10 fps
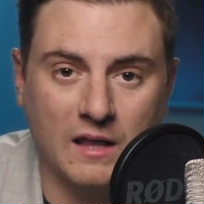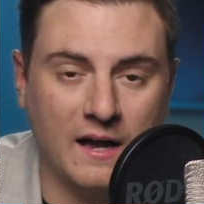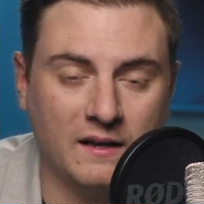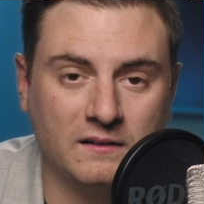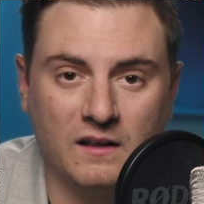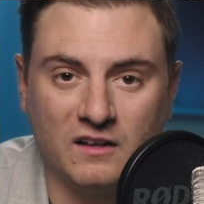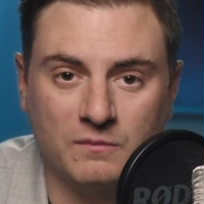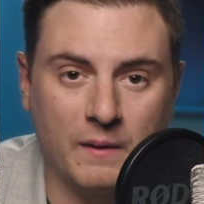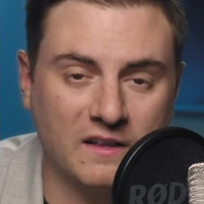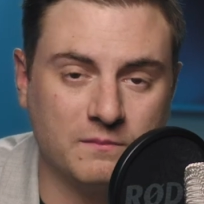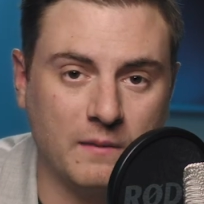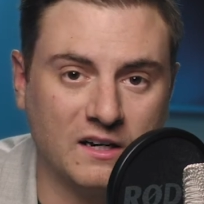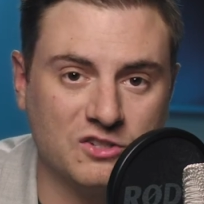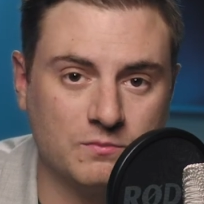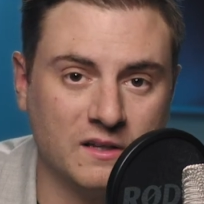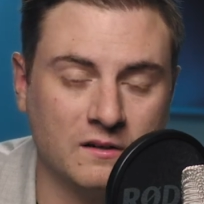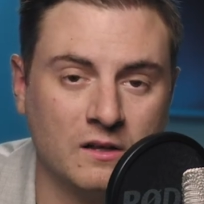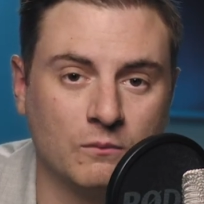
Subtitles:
line expense management,